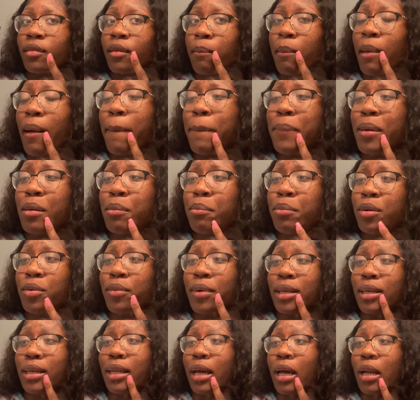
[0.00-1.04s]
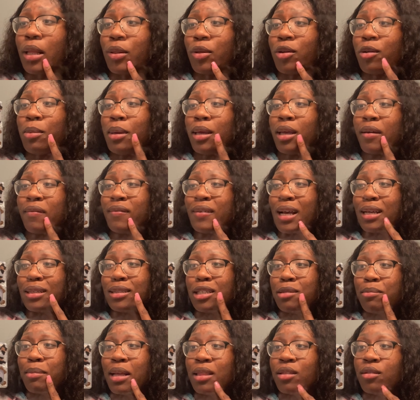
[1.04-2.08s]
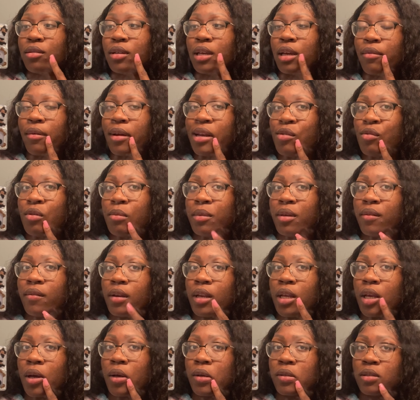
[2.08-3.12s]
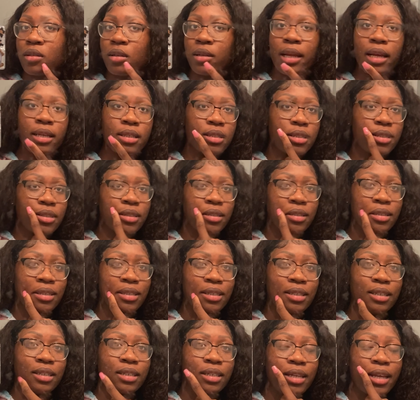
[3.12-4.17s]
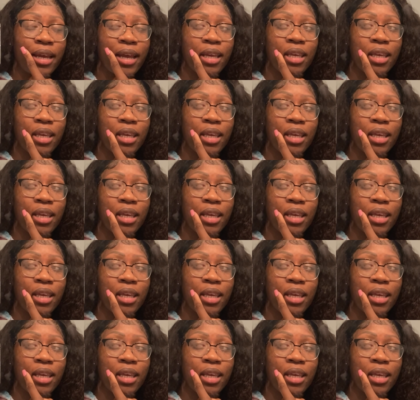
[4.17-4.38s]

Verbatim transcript: My pimple went down a little bit. If y'all see my little get ready with me video, so that's good, I